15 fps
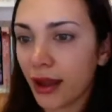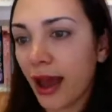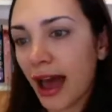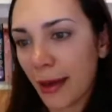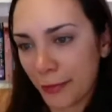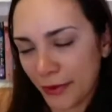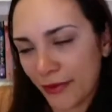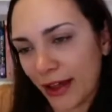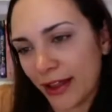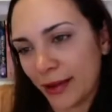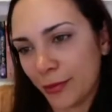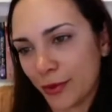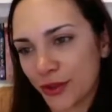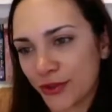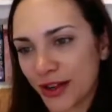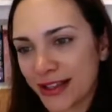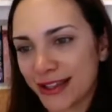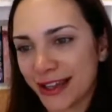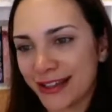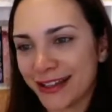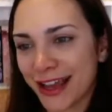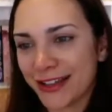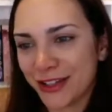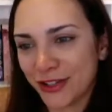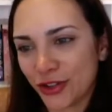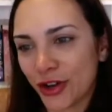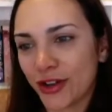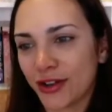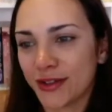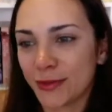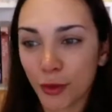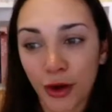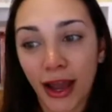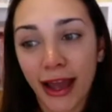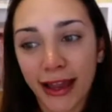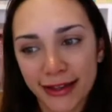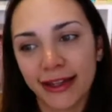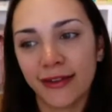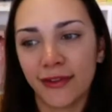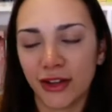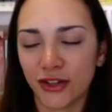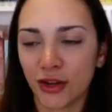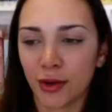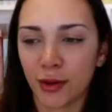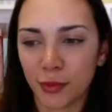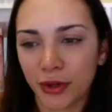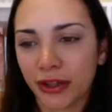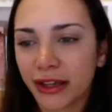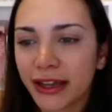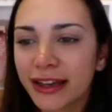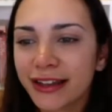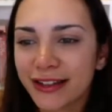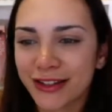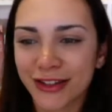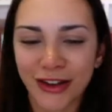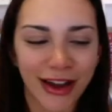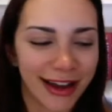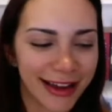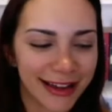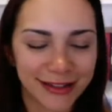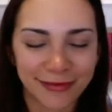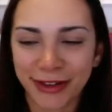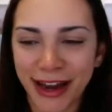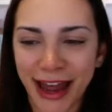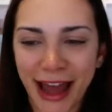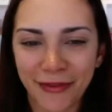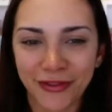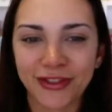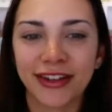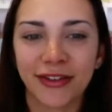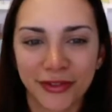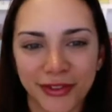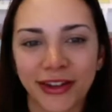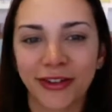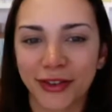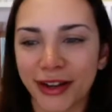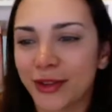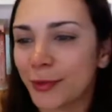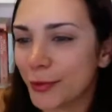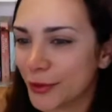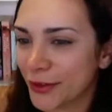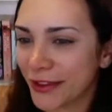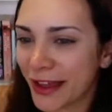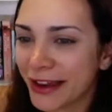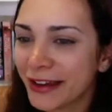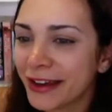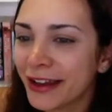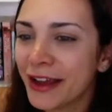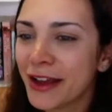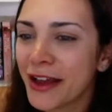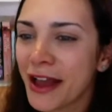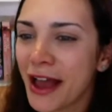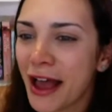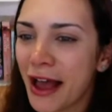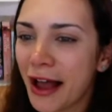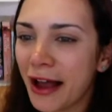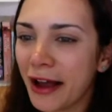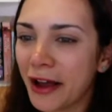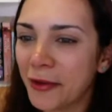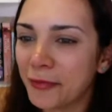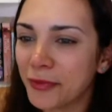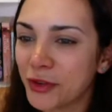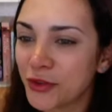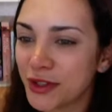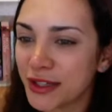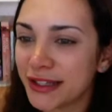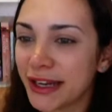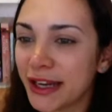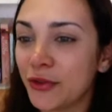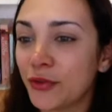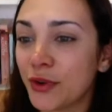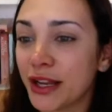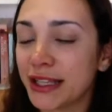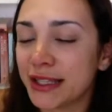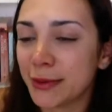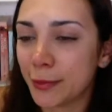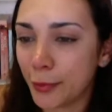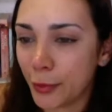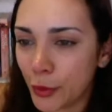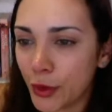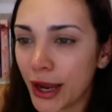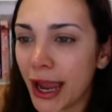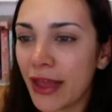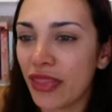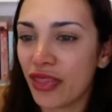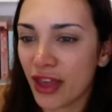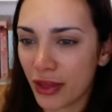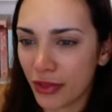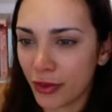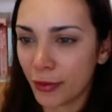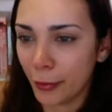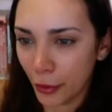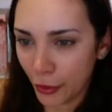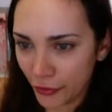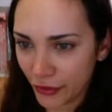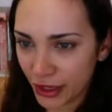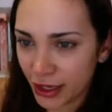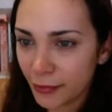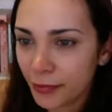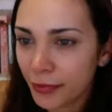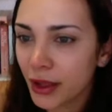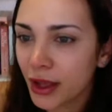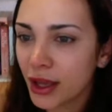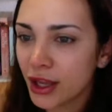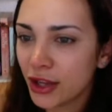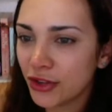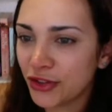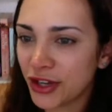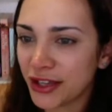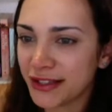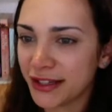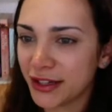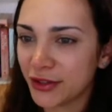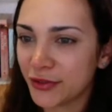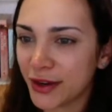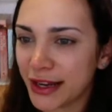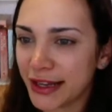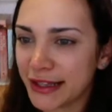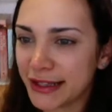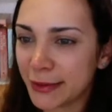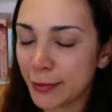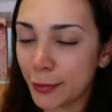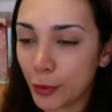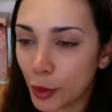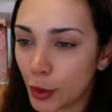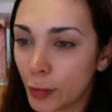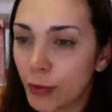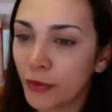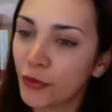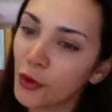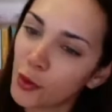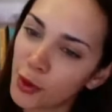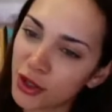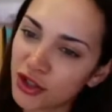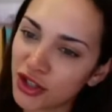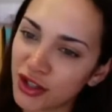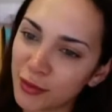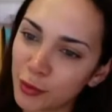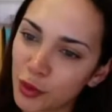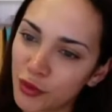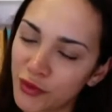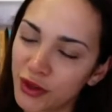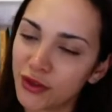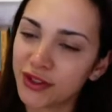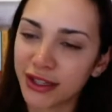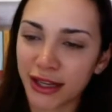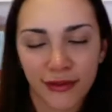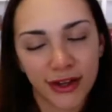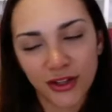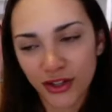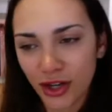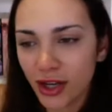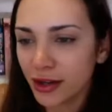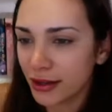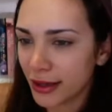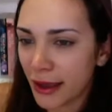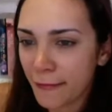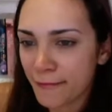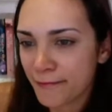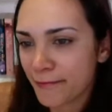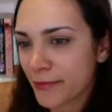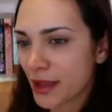Happy Valley Books read said Daisy Jones' book and TV show are brilliant, so I guess I'm going to have to definitely read the book then. Christine reads the book and then the movie. Jessica reads the book before watching the movie or TV show. Yep.